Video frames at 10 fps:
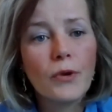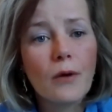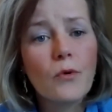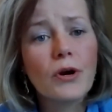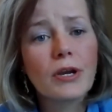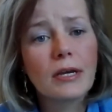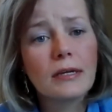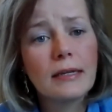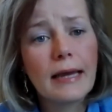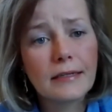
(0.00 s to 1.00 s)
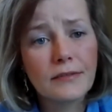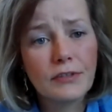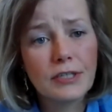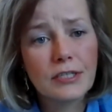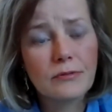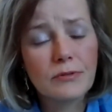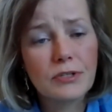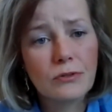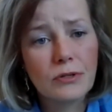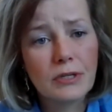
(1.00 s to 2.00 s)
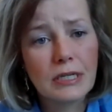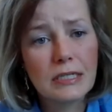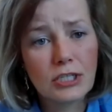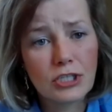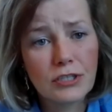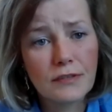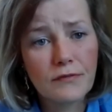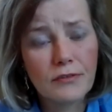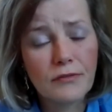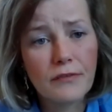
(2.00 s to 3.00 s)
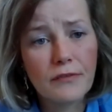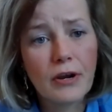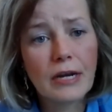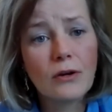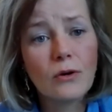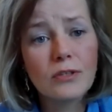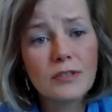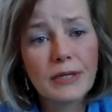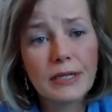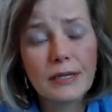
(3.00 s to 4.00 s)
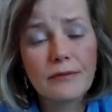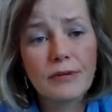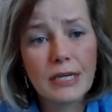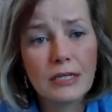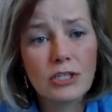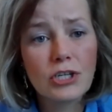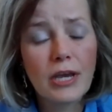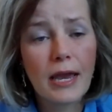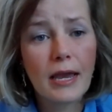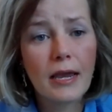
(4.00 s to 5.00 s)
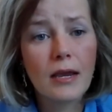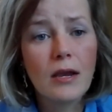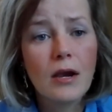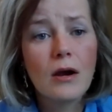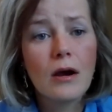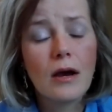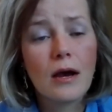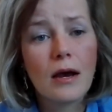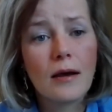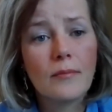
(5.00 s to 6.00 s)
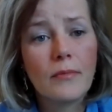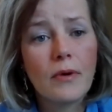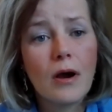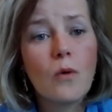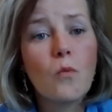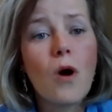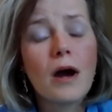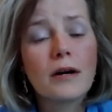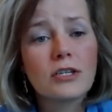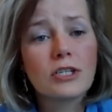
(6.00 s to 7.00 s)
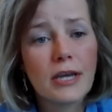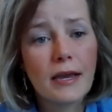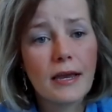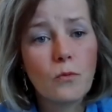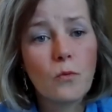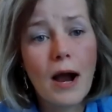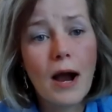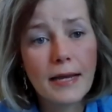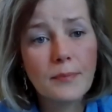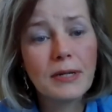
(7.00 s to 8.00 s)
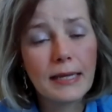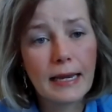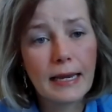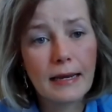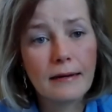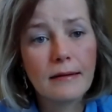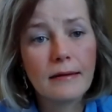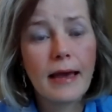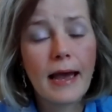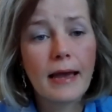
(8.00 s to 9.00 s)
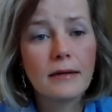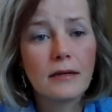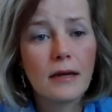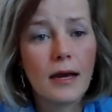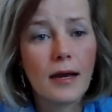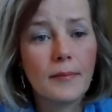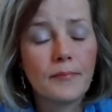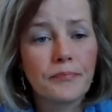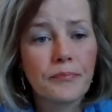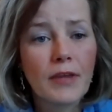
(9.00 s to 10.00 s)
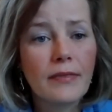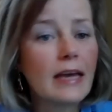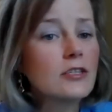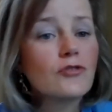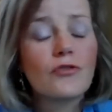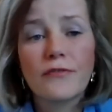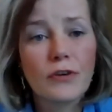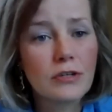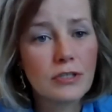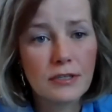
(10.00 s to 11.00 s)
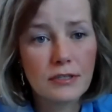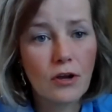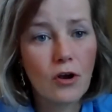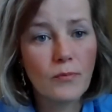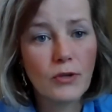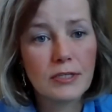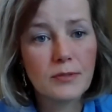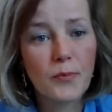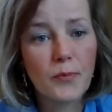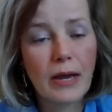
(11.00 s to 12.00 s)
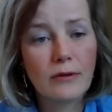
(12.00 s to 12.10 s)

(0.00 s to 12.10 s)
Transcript: we are working collectively to restore the conditions of the river and ultimately reach a watershed-wide plan that that traverses all municipal